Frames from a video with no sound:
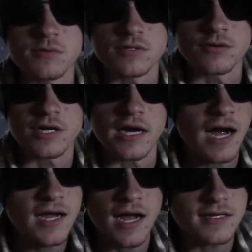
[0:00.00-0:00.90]
was okay.
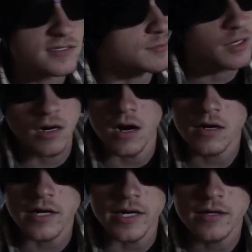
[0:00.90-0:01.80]
I asked him,
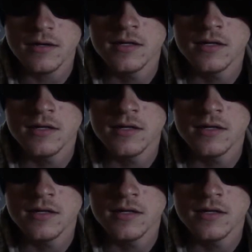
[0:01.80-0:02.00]
okay,